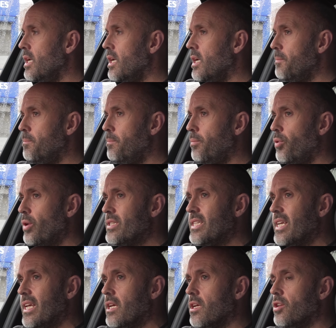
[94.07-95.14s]
A
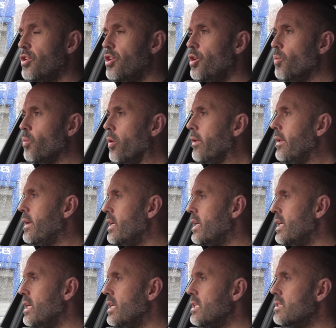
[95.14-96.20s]
pretty new one
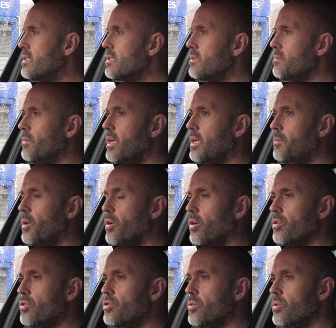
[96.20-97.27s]
is maybe
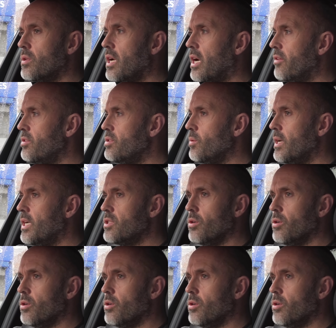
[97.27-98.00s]
on dual carriageways